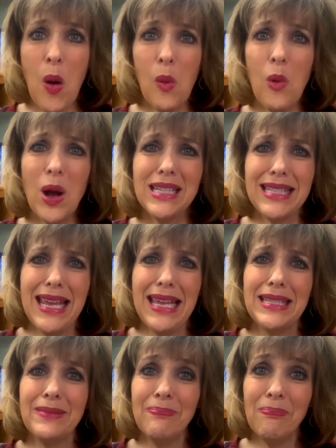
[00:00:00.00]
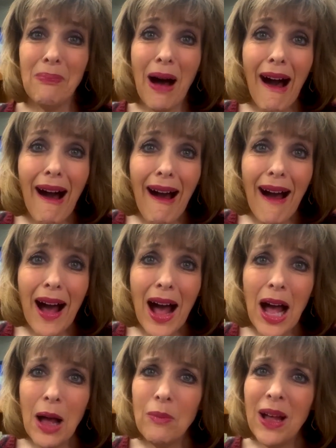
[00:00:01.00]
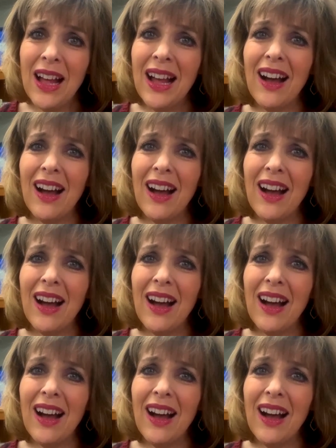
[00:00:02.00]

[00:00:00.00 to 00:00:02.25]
was his mom.